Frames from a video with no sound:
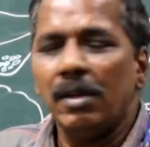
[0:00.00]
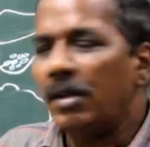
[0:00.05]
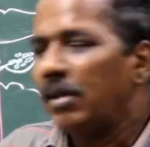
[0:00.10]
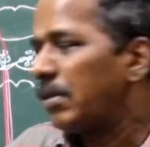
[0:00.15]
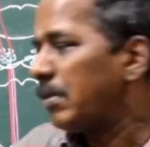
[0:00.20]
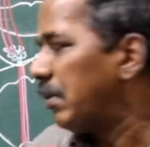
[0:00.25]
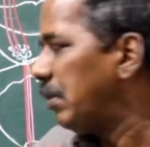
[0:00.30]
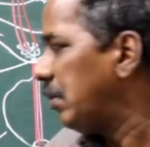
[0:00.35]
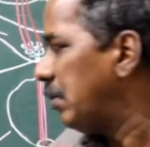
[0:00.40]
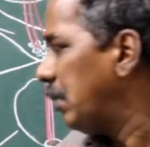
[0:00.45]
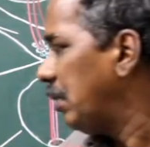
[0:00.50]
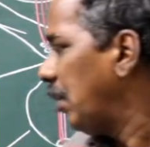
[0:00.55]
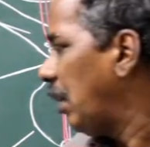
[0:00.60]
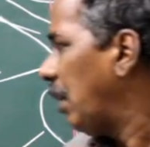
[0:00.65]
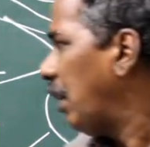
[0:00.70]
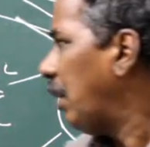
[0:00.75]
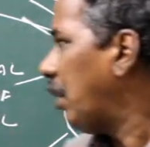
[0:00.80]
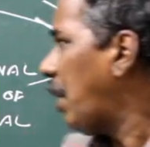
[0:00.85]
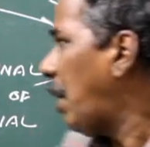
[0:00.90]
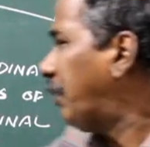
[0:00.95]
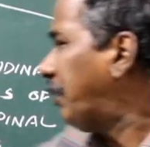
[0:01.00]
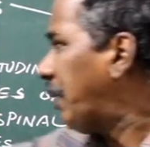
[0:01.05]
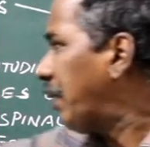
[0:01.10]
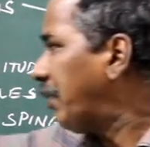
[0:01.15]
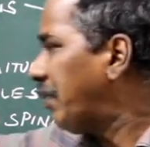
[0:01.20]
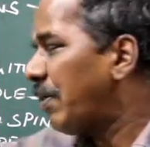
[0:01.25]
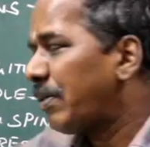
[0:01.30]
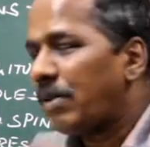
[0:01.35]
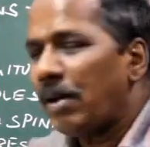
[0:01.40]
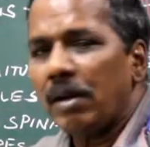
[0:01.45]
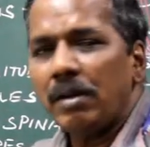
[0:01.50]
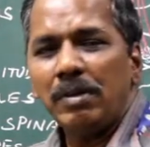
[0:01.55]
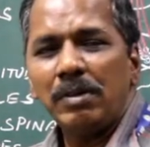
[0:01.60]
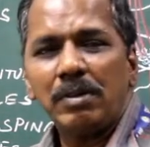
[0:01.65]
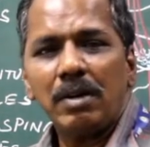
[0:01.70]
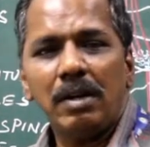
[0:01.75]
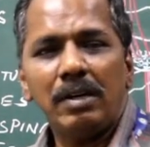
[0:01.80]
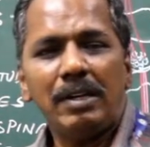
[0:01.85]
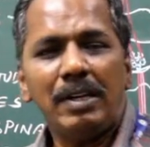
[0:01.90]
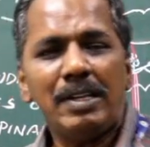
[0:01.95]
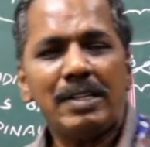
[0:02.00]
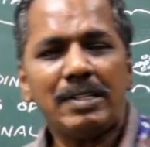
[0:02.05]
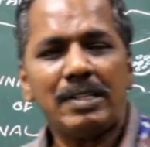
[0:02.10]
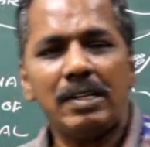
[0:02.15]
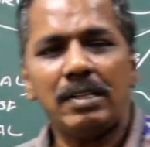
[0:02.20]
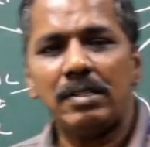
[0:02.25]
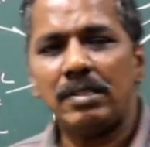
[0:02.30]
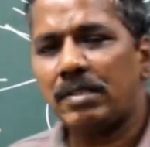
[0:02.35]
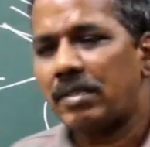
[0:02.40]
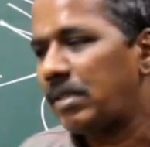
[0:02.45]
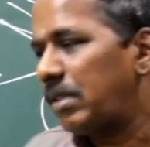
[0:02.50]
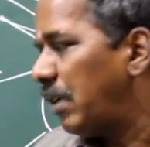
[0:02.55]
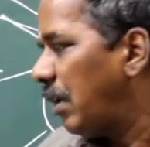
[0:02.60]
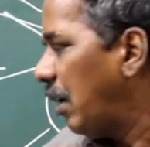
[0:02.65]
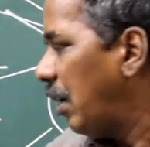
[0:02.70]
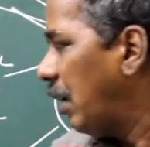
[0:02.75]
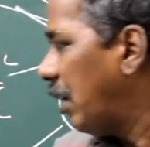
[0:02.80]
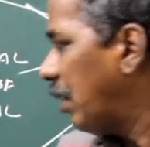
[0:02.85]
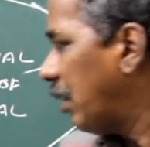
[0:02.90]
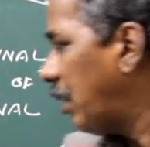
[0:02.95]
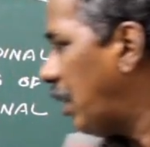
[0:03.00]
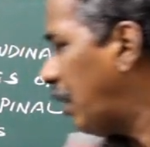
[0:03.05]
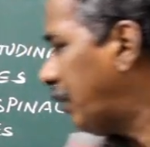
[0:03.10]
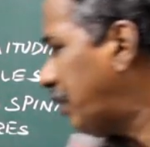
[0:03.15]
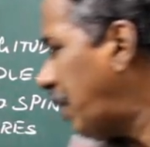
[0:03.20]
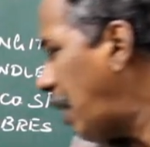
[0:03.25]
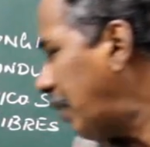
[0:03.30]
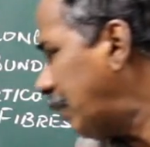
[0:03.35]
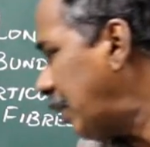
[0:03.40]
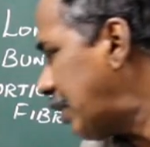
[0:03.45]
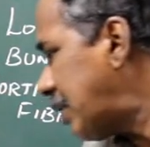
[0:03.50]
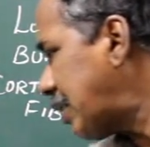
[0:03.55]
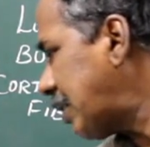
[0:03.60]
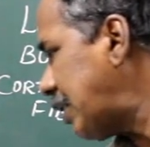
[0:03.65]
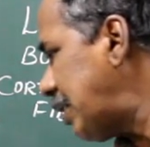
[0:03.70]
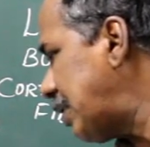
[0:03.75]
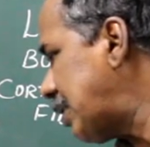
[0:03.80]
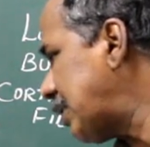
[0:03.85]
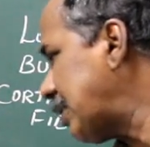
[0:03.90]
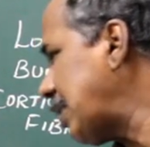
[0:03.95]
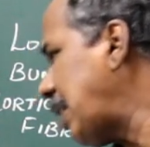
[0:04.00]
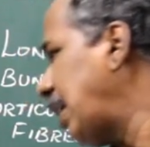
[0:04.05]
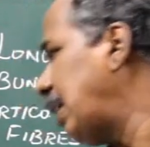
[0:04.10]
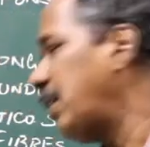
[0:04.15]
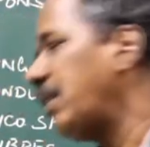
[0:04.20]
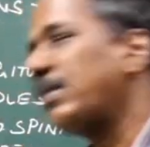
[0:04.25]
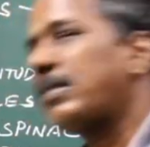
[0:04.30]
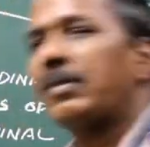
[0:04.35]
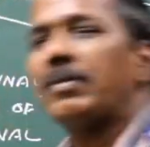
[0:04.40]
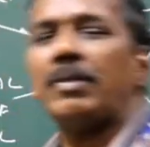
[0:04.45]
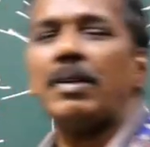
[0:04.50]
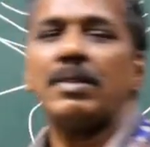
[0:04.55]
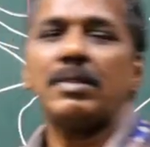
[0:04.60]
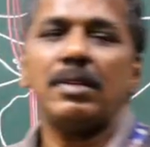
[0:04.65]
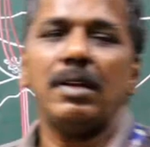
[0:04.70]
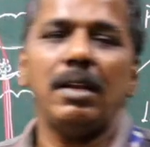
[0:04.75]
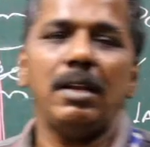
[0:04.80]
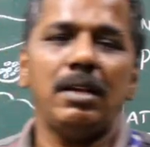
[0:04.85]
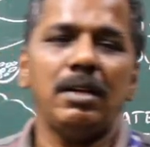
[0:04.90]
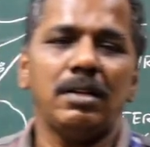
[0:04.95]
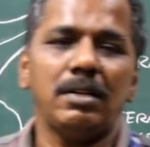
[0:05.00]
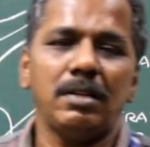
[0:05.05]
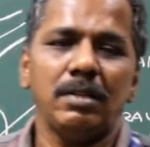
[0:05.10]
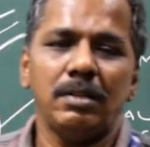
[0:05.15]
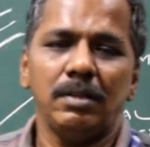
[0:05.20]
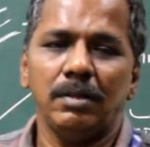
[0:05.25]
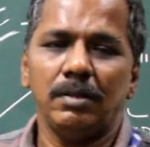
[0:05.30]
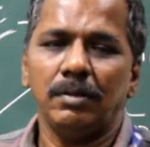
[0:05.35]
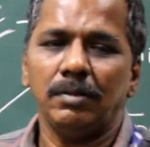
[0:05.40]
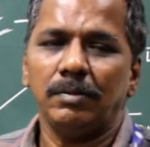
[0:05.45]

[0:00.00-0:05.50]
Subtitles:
So in upper motor neuron lesions, the Babinski's sign is present.